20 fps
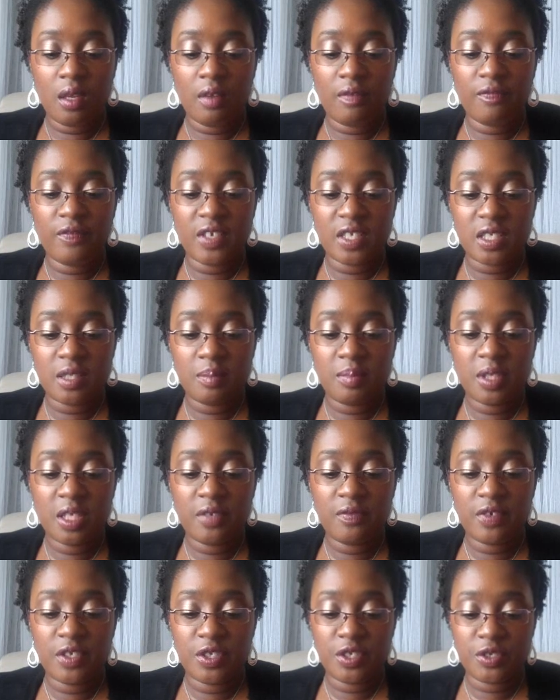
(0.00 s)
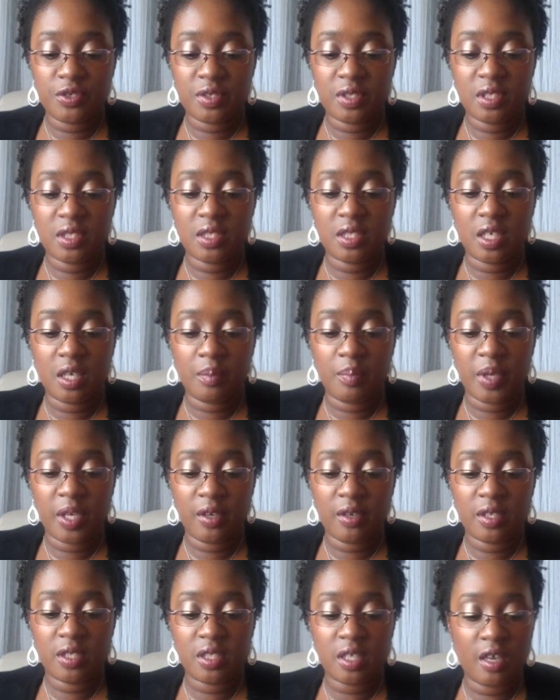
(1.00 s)
Visibly reduces the
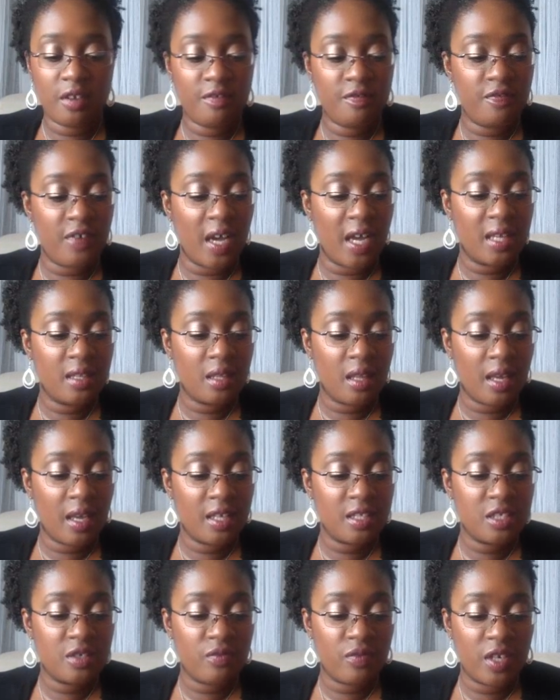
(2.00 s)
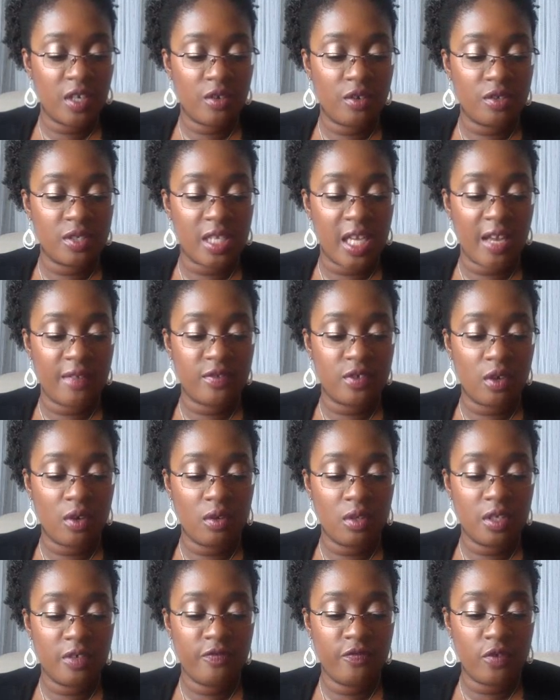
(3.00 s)
appearance of fine lines and wrinkles after
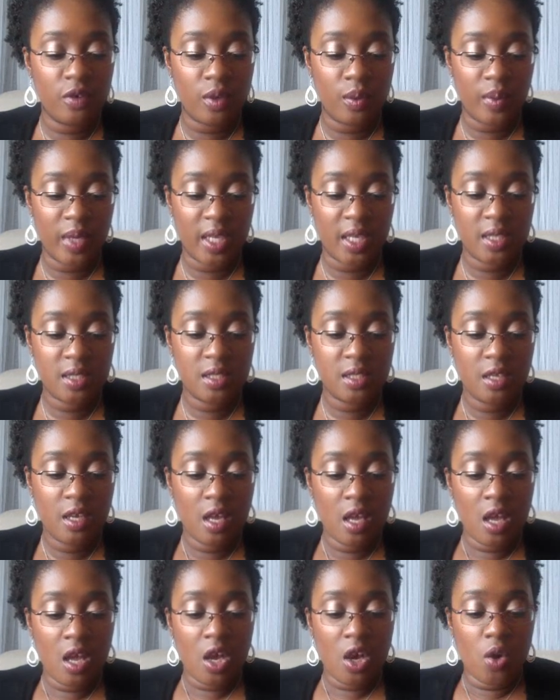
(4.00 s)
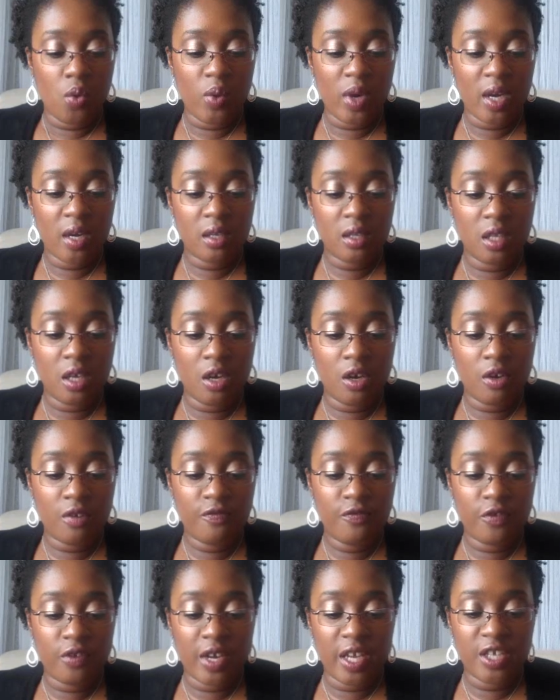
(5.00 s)
only 4 weeks. Wear alone
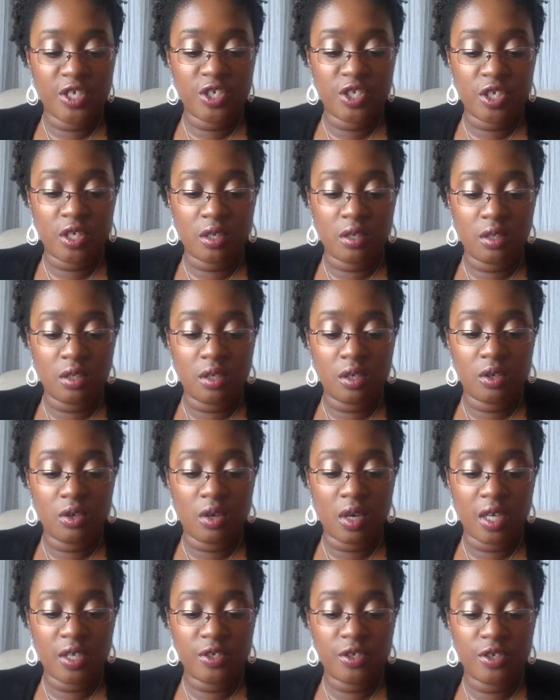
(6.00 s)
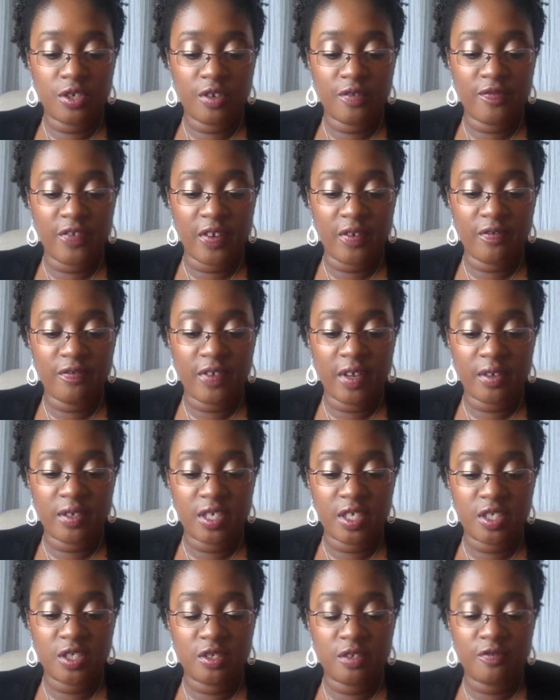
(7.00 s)
for a sheer look, or under your favorite
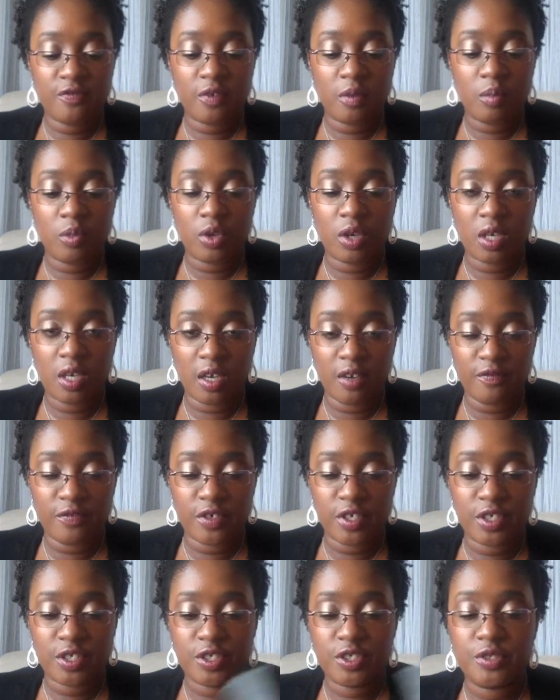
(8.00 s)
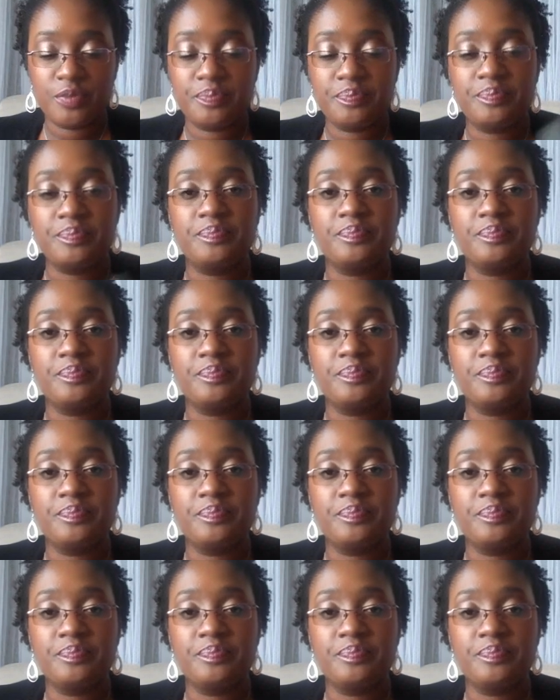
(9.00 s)
foundation for more coverage.